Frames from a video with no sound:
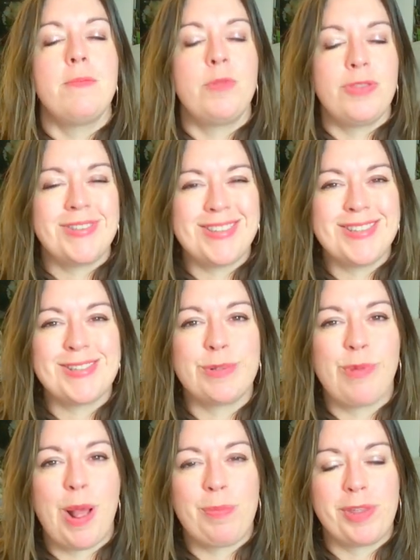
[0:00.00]
But this
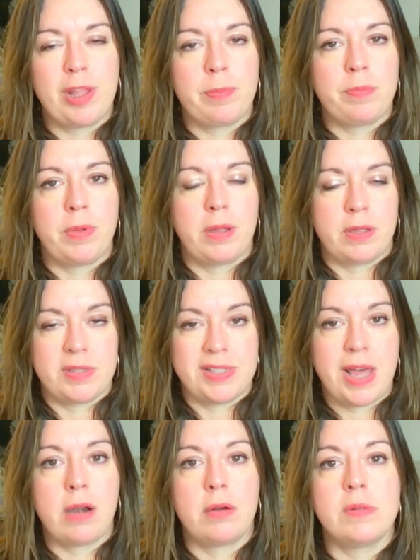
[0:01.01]
is wrapping up
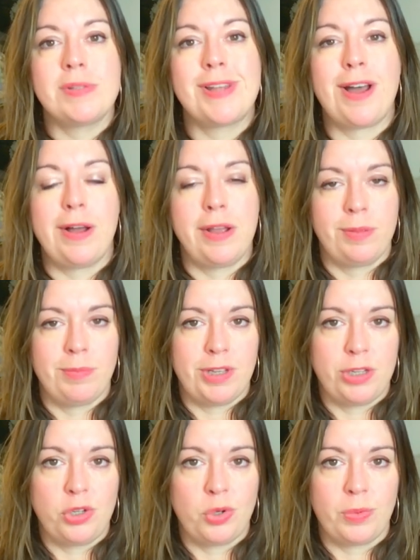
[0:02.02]
Saturn's time
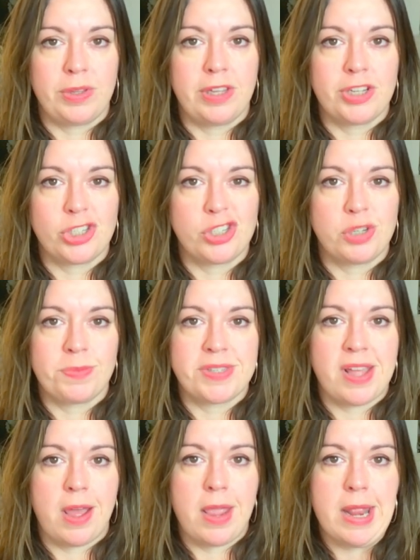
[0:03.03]
in your relationship
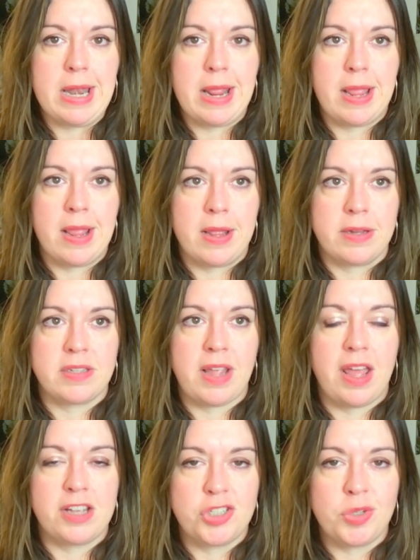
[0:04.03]
sign. And
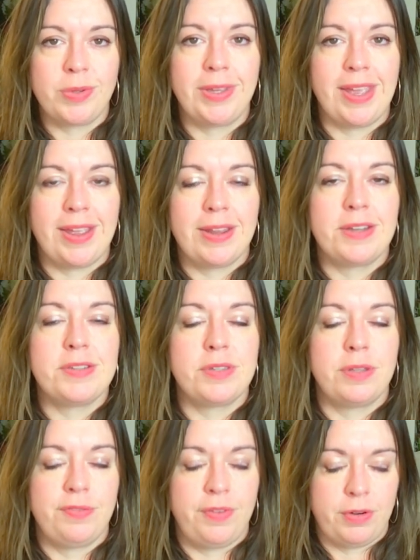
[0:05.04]
as you get
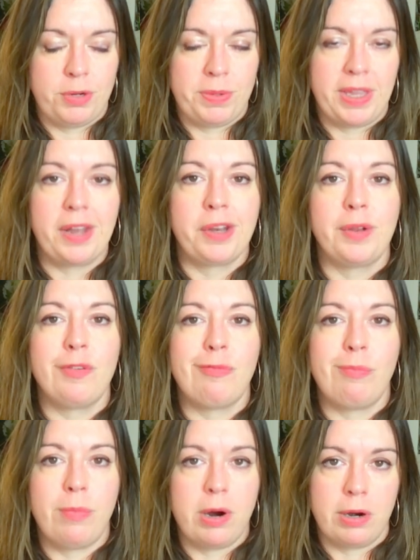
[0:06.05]
into the very beginning
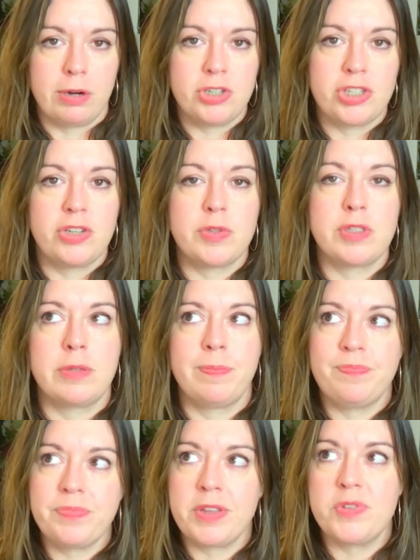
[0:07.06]
of March, just
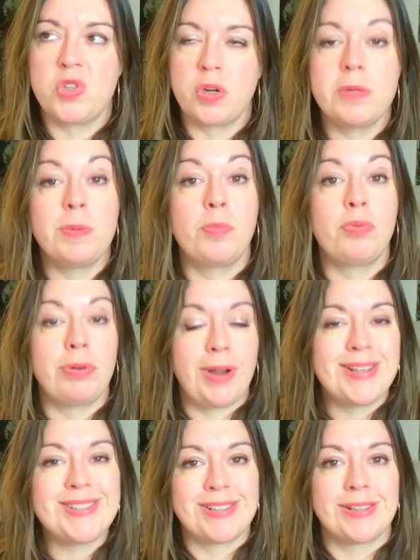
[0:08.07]
start to be
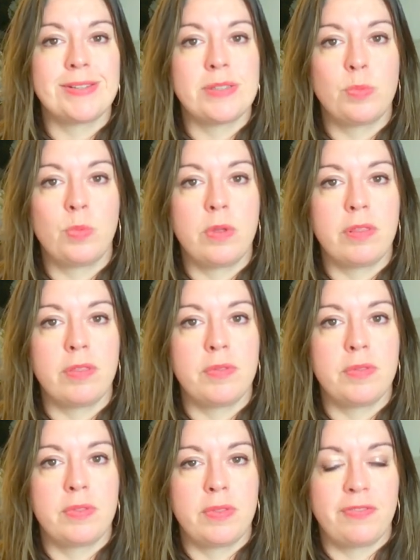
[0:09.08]
present
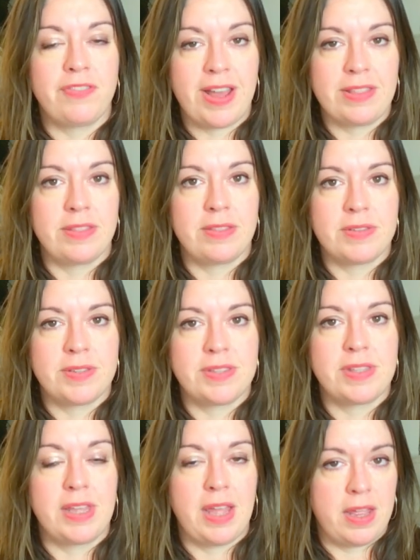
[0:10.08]
with the fact that this
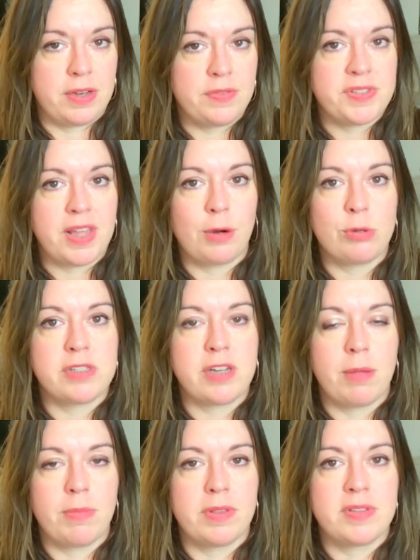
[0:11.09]
is the end of Saturn's
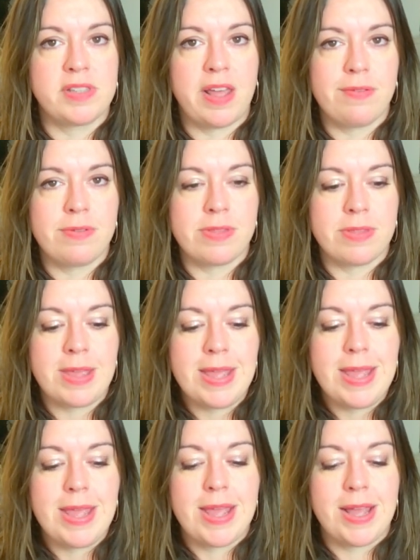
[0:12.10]
time in the seventh,
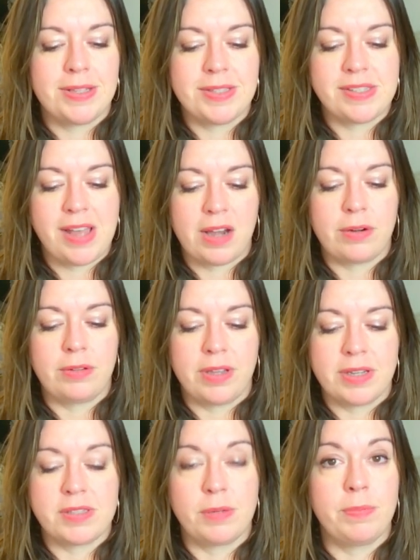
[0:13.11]
and Saturn
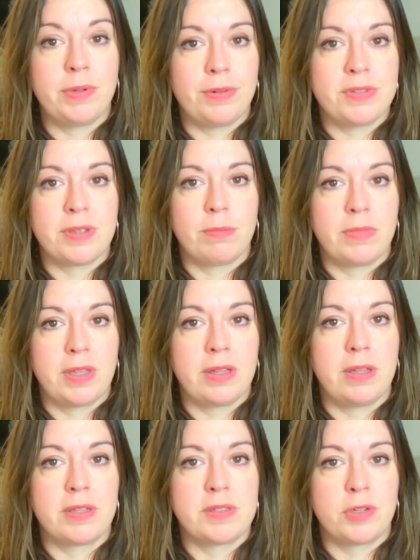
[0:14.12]
likes to build
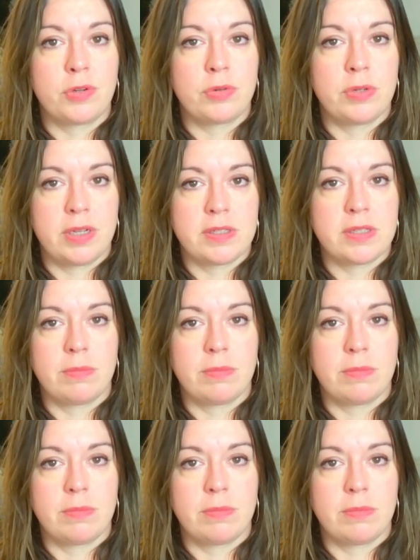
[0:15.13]
something, likes to create